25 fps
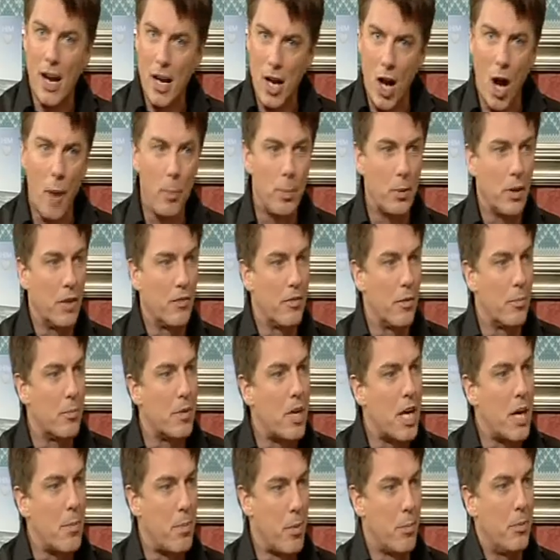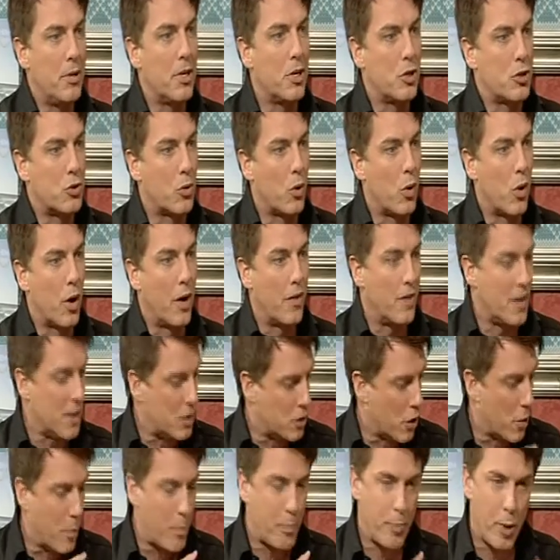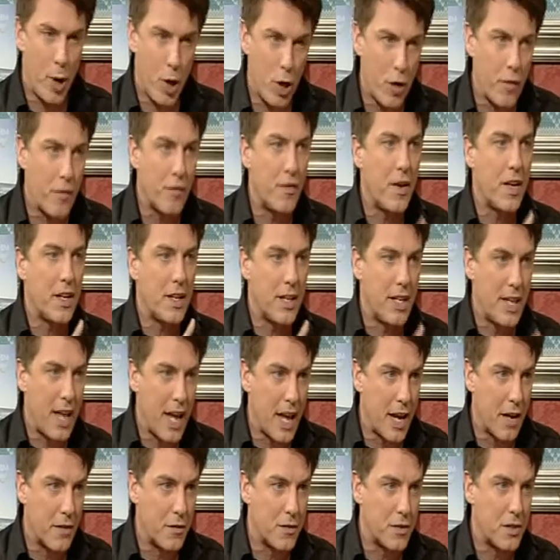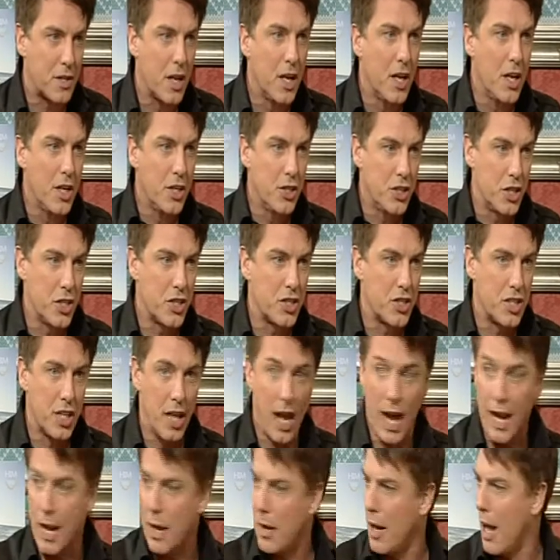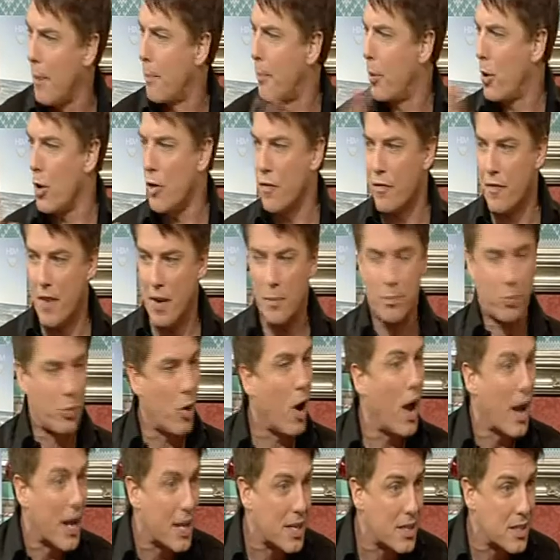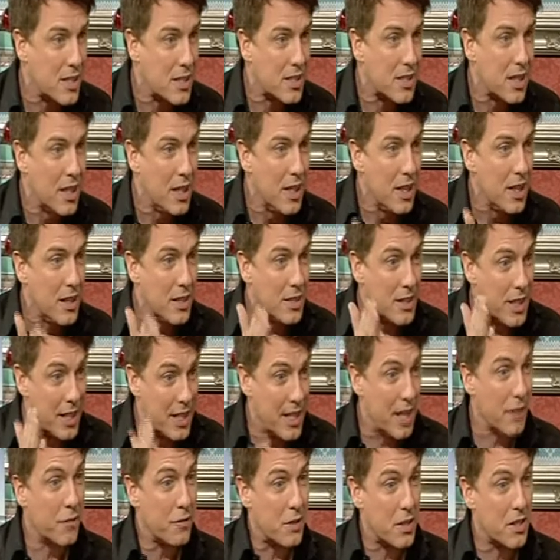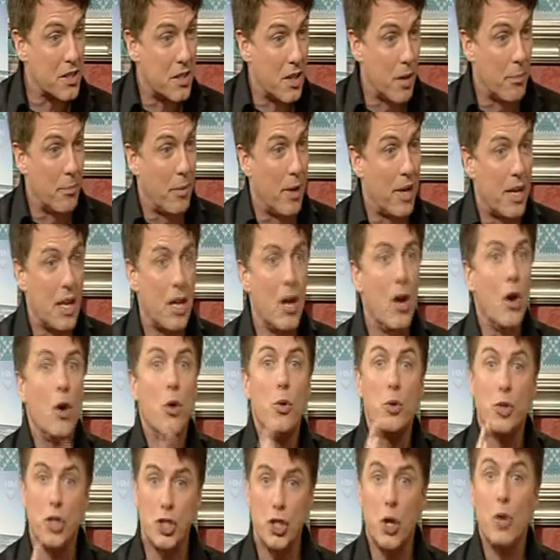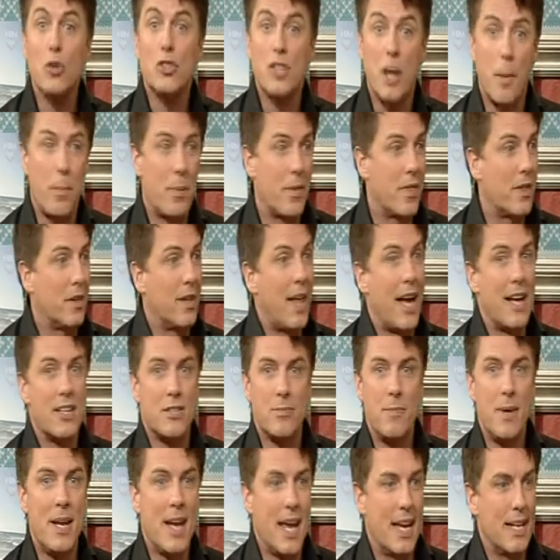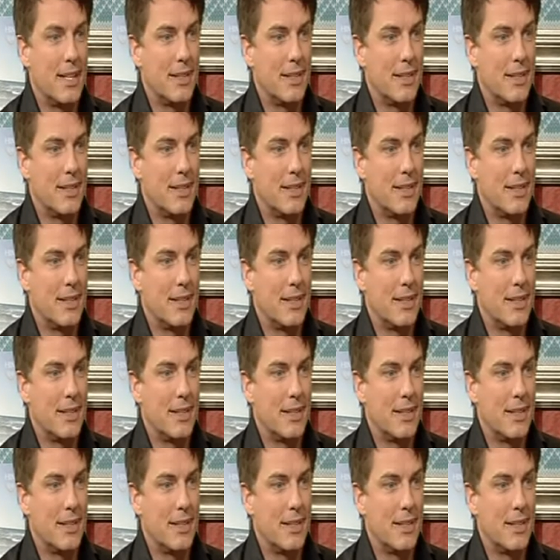a couple of them, keep them in a drawer. These are perfect gifts, and at a perfect price, to give to somebody who shows up at the last minute.